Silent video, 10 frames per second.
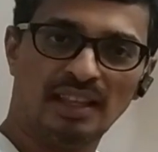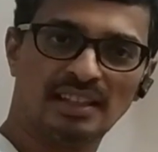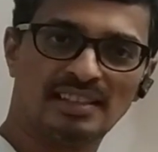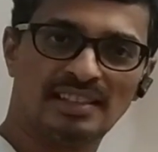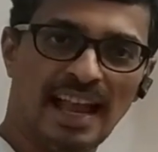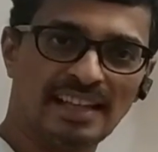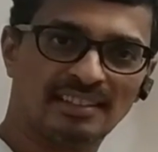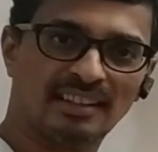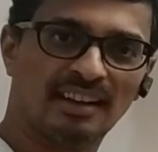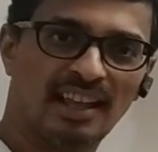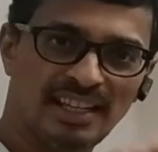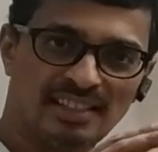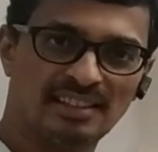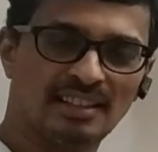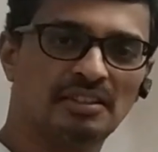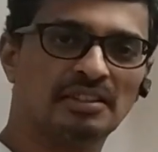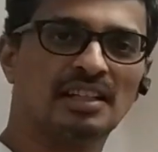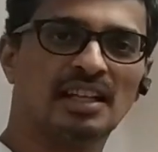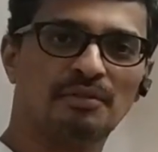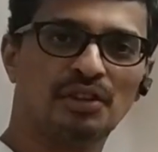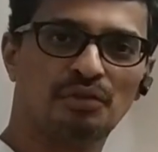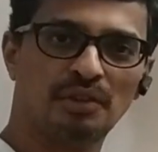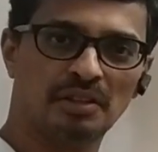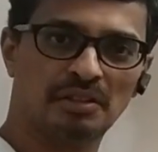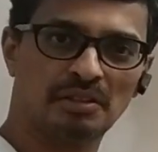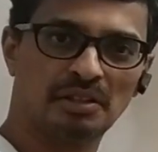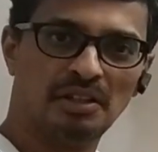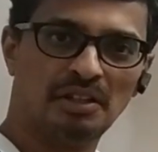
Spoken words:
this dancing lights in the northern hemisphere,